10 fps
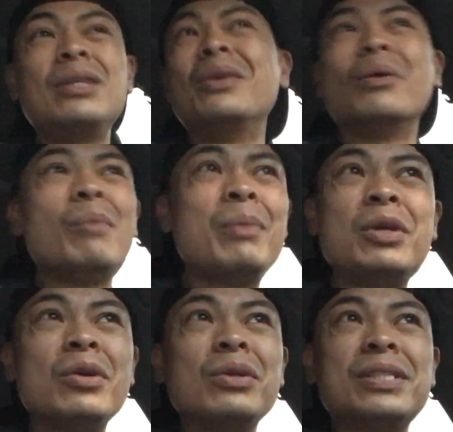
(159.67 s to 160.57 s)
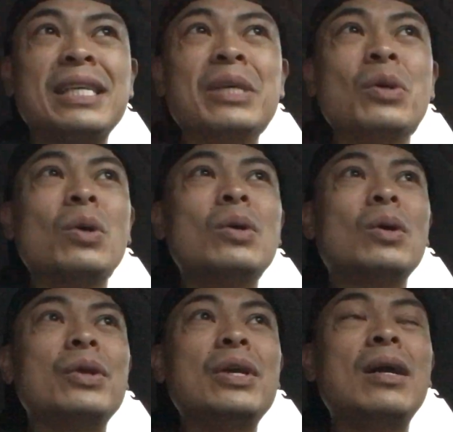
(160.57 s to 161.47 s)
You know, maybe you're single
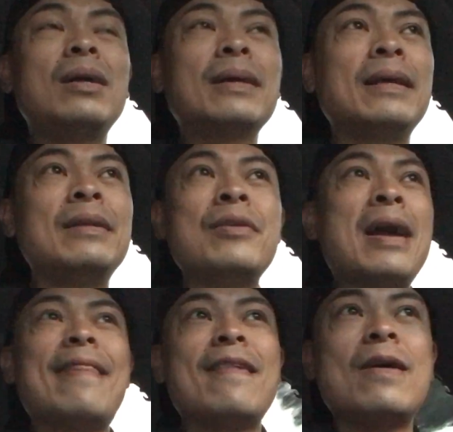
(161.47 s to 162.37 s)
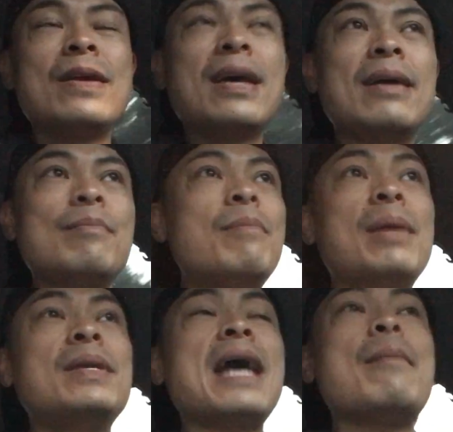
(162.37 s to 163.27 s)
or young and you're not there yet.
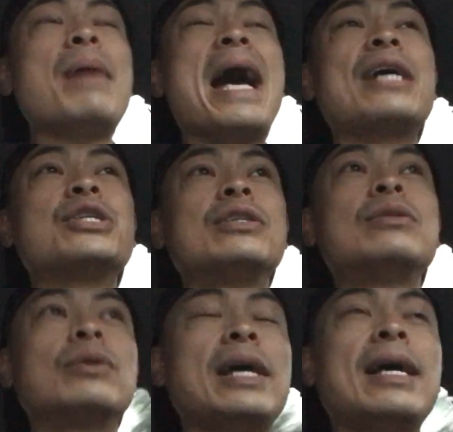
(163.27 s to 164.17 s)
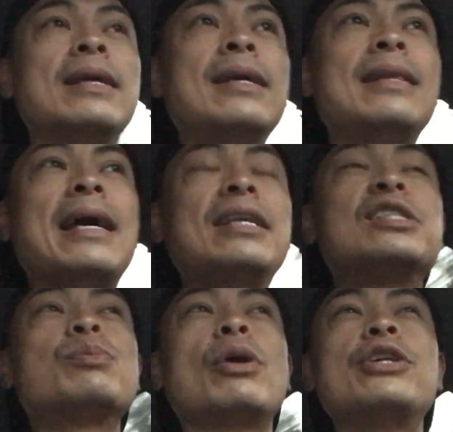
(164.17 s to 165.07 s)
Maybe that passion or that
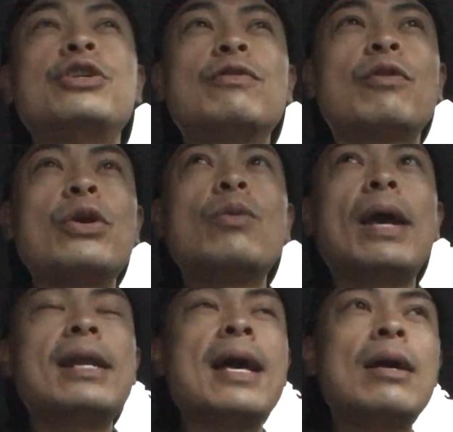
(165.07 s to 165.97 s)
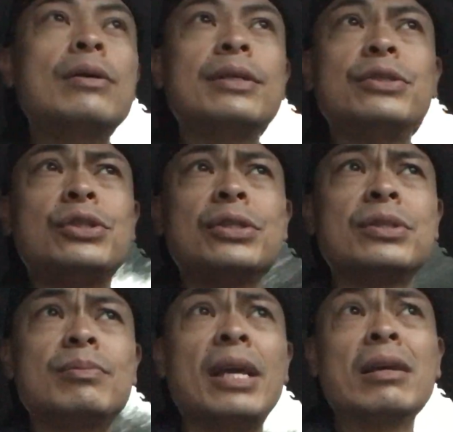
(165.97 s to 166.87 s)
inspiration for you right now is
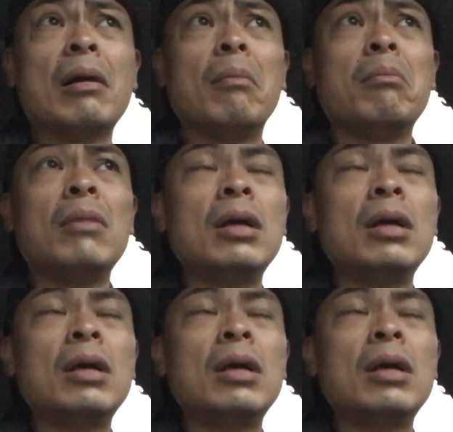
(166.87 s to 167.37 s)
just income.